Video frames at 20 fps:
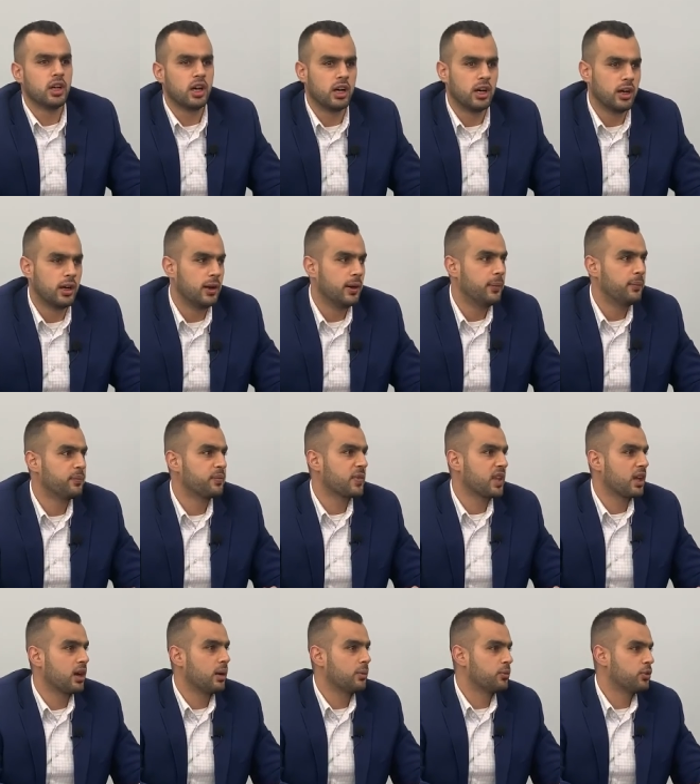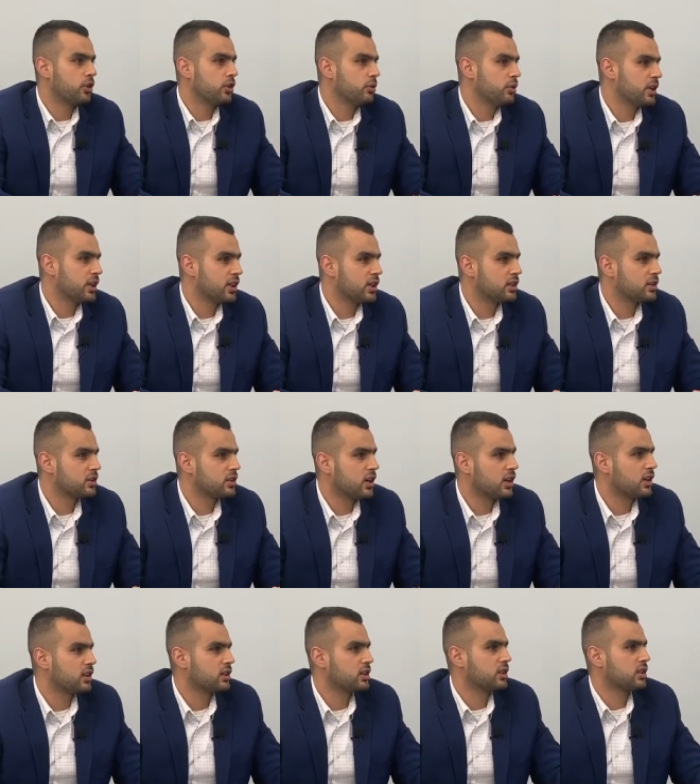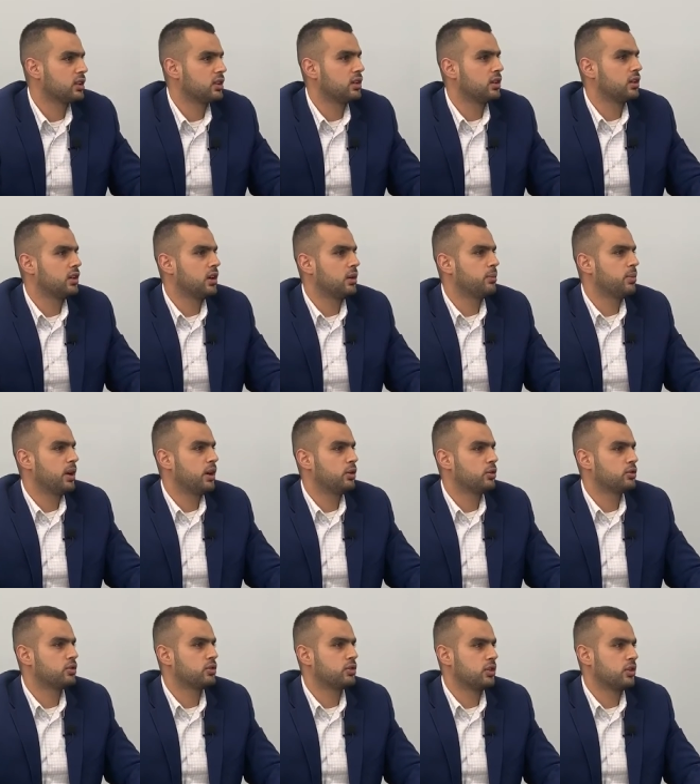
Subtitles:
Abdul, we're going to talk about